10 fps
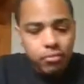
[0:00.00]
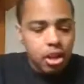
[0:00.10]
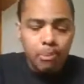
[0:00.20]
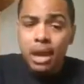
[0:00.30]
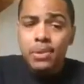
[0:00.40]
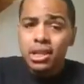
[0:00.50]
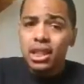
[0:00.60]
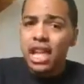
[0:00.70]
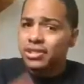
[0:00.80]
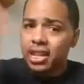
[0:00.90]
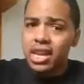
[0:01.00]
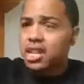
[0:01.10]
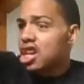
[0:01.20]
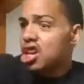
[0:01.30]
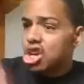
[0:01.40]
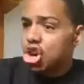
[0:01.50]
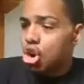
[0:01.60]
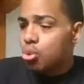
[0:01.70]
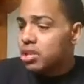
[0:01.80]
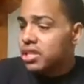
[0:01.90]
Maybe let's say
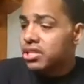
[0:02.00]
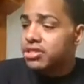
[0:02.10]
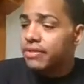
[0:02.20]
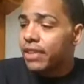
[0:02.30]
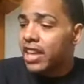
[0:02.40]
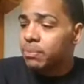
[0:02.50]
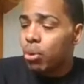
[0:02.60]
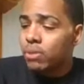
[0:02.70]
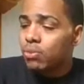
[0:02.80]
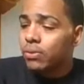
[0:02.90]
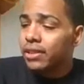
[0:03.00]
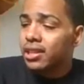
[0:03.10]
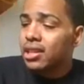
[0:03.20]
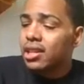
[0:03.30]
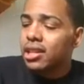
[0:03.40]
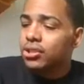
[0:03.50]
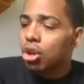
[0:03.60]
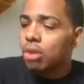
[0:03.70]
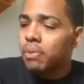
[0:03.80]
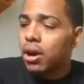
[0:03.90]
we the Flashpoint movie is
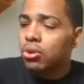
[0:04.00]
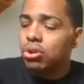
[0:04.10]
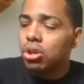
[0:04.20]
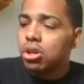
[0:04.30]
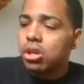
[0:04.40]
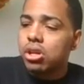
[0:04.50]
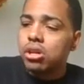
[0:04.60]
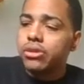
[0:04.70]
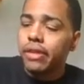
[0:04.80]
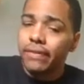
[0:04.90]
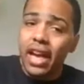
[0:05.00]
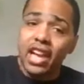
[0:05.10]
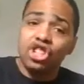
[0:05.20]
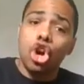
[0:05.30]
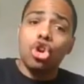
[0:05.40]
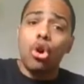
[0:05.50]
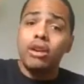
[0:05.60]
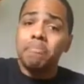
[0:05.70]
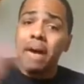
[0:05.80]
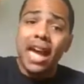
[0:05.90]
all about the Flash going
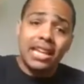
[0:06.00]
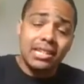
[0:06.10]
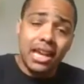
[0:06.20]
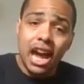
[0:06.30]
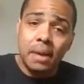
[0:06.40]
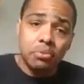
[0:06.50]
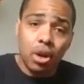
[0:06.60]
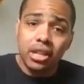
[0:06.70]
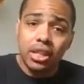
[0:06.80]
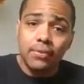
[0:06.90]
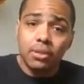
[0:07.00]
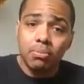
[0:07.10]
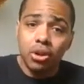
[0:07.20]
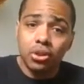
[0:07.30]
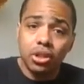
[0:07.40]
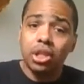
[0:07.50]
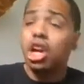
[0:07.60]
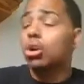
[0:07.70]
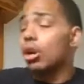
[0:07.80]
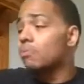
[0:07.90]
back in time trying to save his mother,
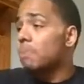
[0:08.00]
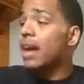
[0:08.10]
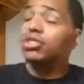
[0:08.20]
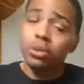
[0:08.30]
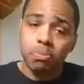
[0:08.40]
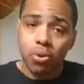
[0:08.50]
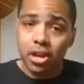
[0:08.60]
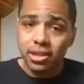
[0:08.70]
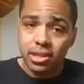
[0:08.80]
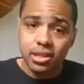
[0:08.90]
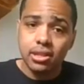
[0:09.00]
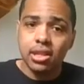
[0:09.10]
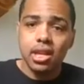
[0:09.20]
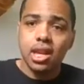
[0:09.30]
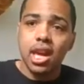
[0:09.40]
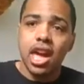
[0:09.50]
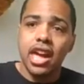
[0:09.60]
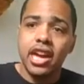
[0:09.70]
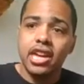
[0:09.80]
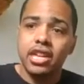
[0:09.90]
going back to the present,
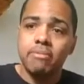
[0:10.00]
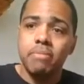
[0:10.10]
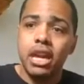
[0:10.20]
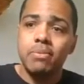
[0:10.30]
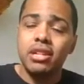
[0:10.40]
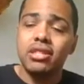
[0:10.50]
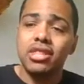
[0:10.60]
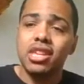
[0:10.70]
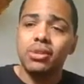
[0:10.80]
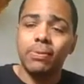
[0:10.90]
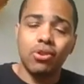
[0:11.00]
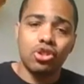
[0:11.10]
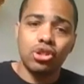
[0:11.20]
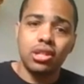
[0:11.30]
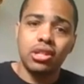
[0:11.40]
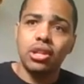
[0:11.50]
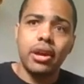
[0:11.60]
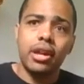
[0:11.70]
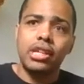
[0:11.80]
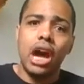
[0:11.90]
and maybe in this version
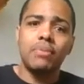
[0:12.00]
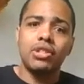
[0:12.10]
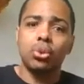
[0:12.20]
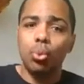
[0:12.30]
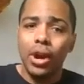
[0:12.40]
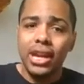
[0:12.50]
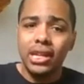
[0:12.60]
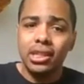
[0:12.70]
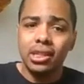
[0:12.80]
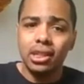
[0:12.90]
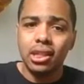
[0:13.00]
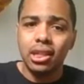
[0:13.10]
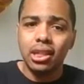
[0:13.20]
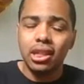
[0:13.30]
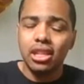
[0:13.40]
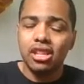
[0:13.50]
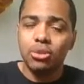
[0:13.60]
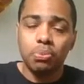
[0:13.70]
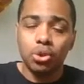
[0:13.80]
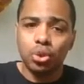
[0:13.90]
Thomas Wayne is
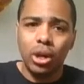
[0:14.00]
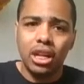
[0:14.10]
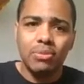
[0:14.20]
Bruce Wayne.